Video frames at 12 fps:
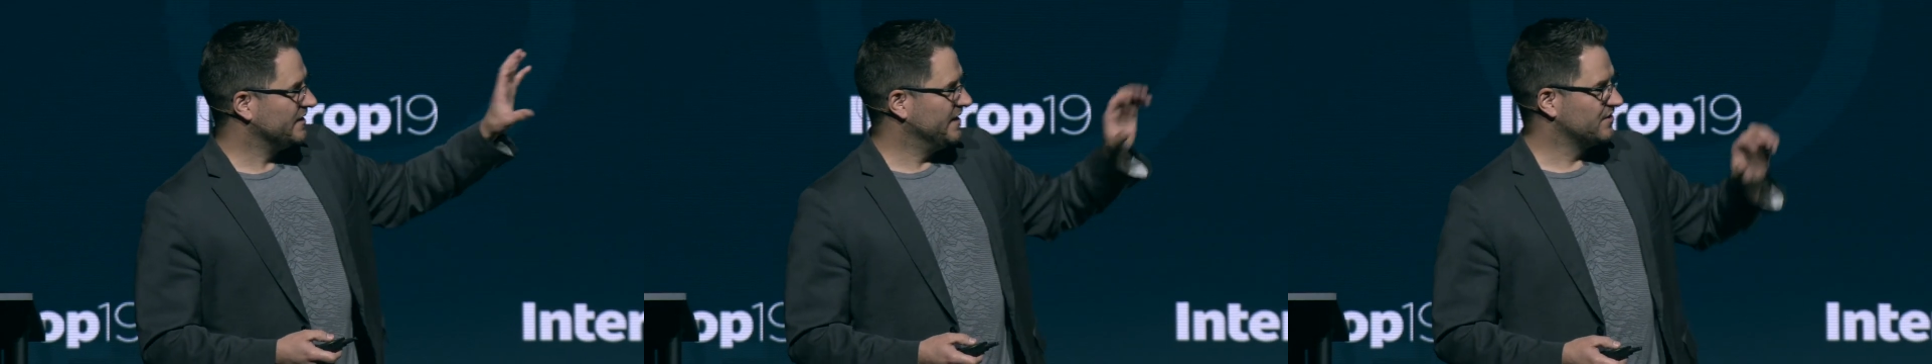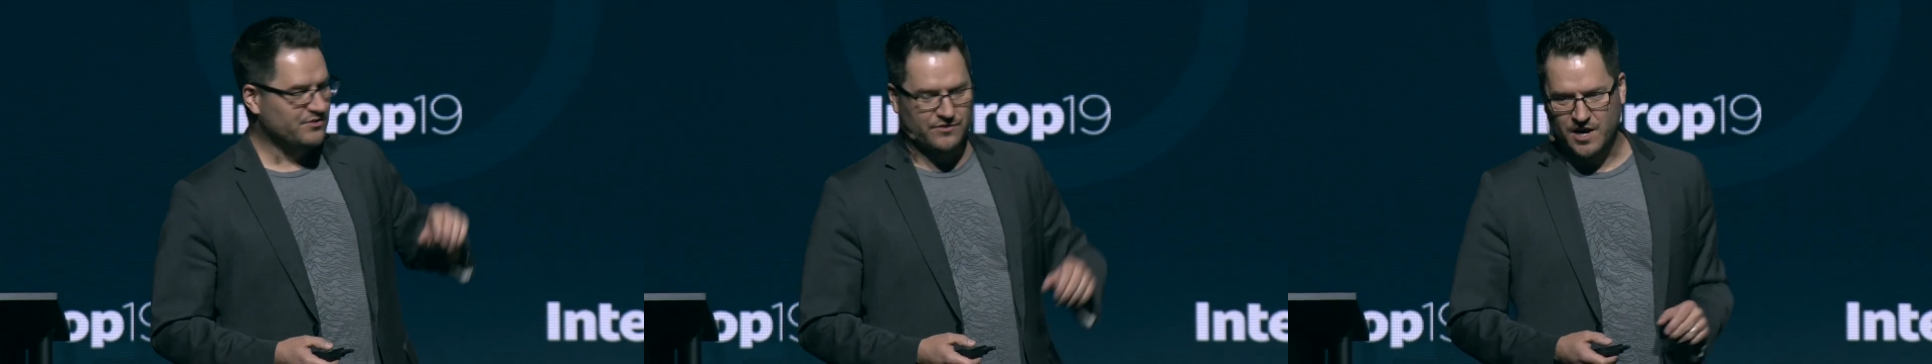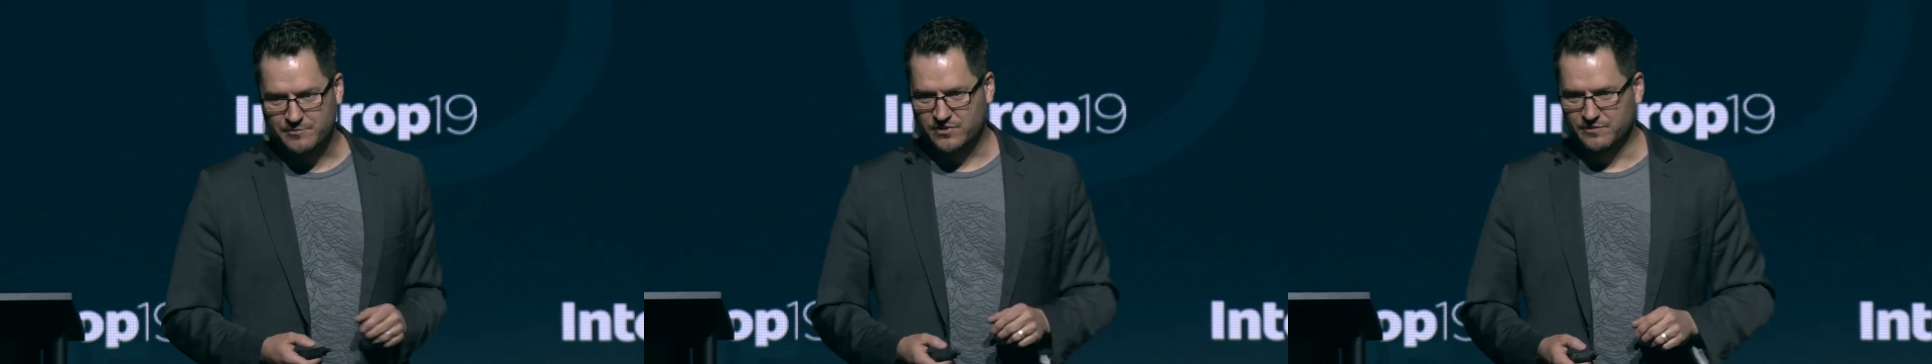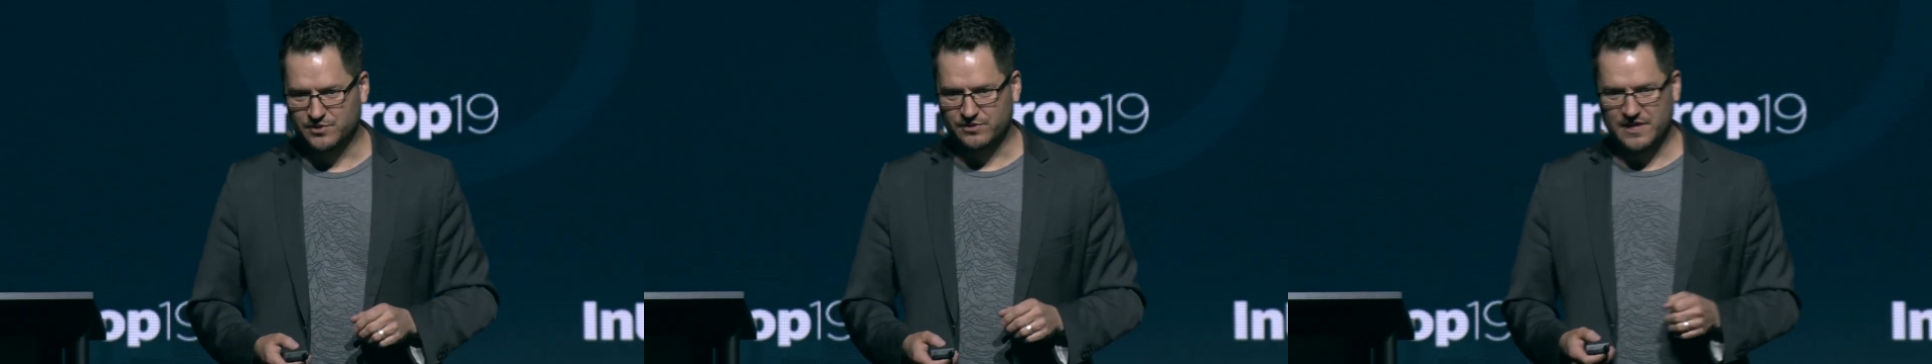
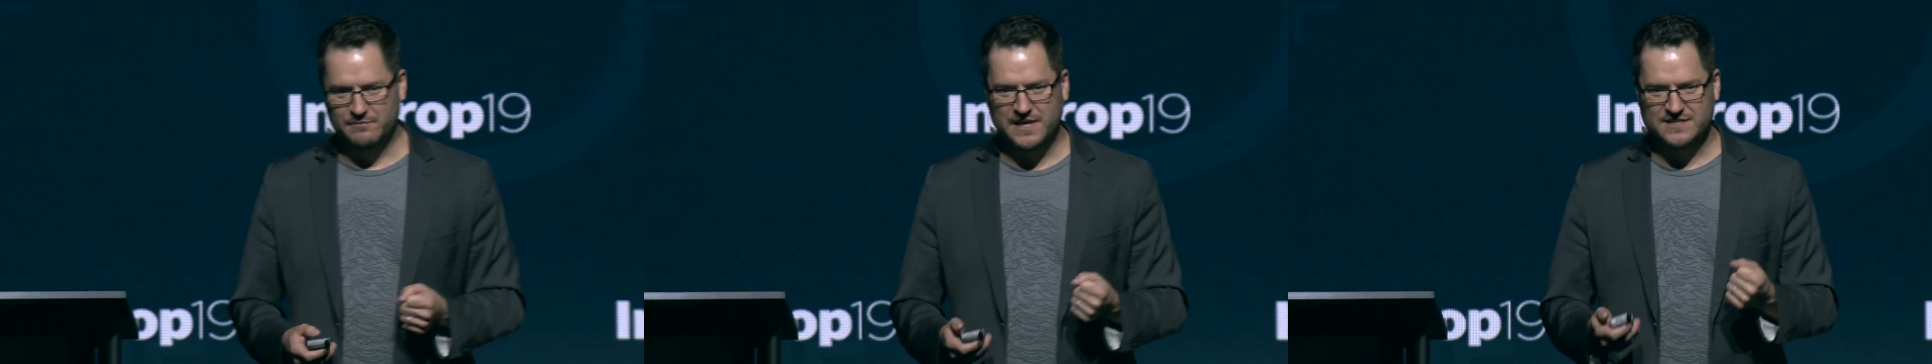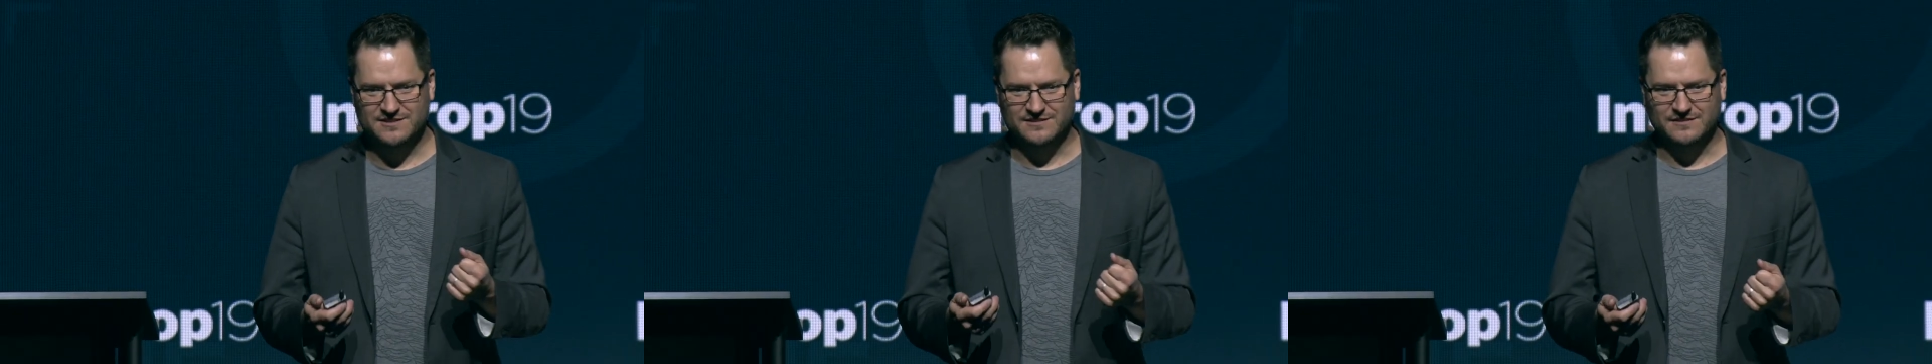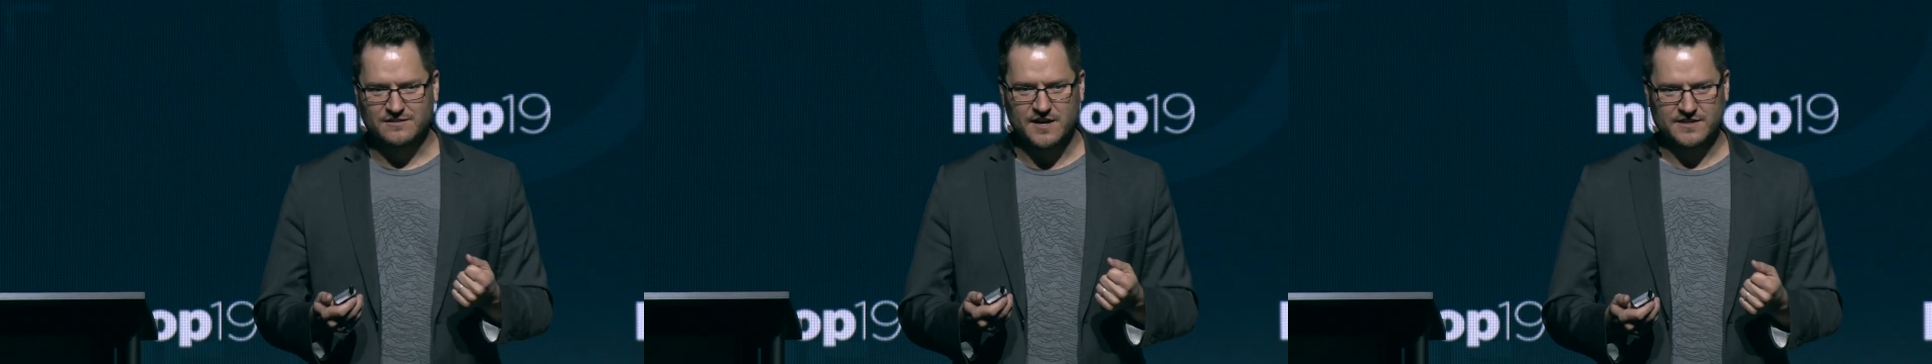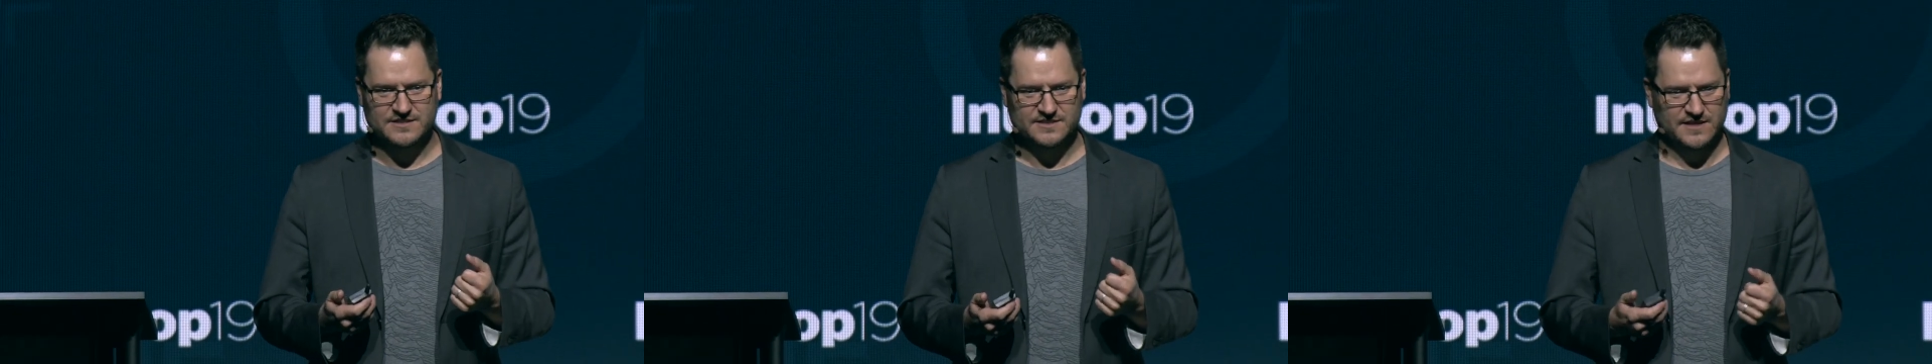interoperability makes a
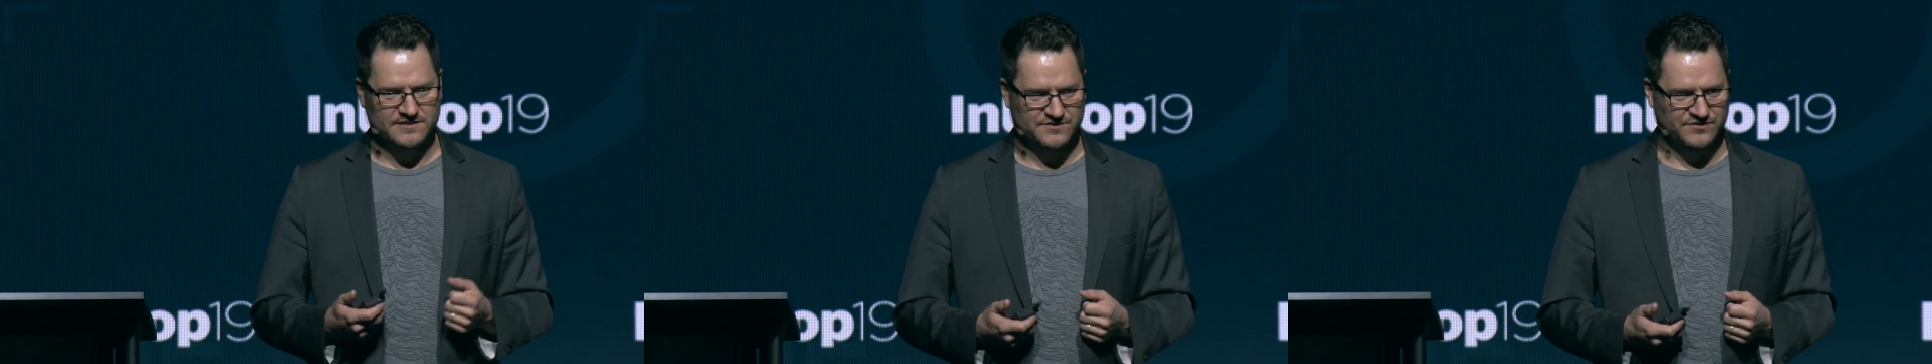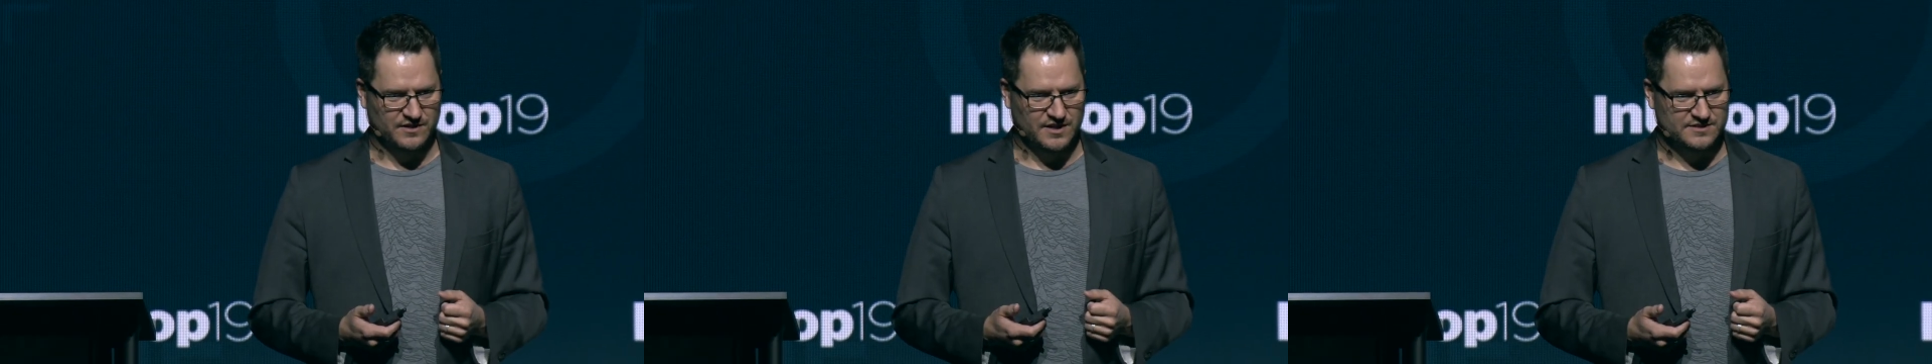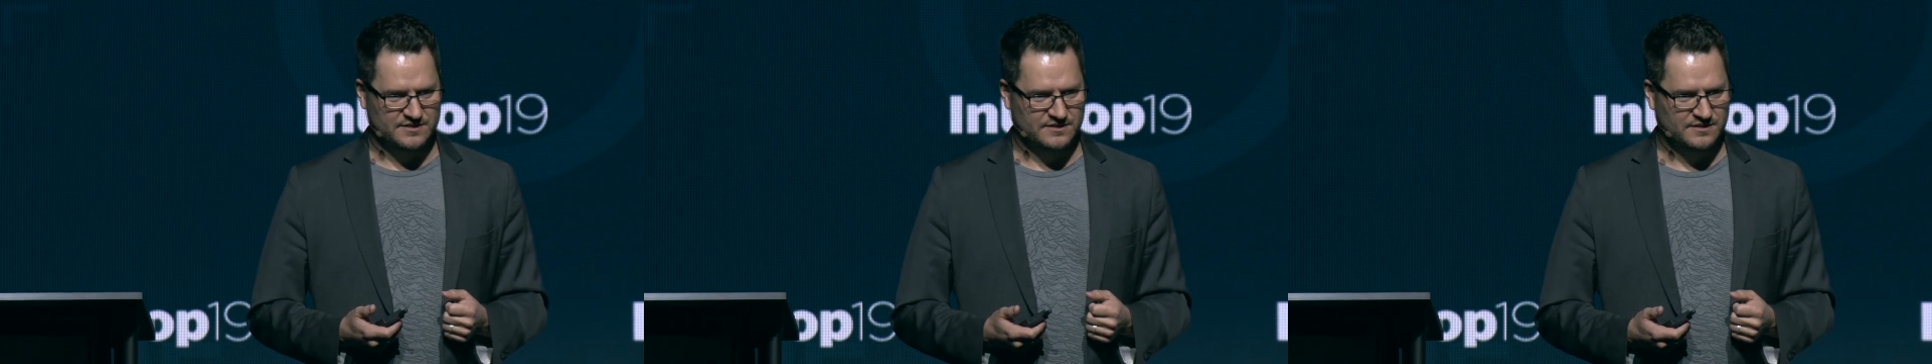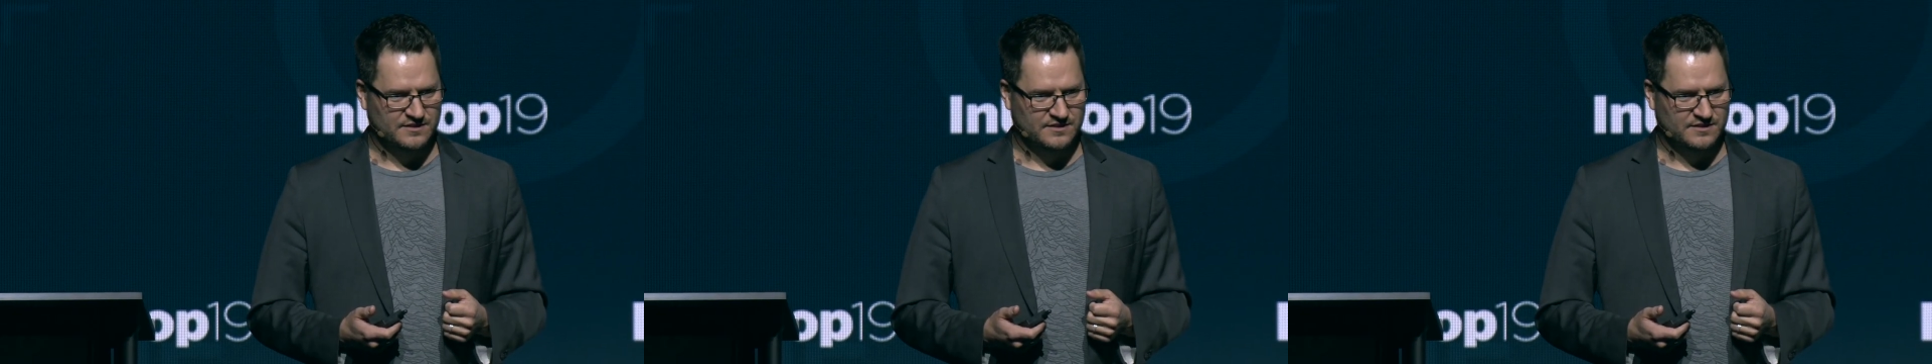lot of sense for us.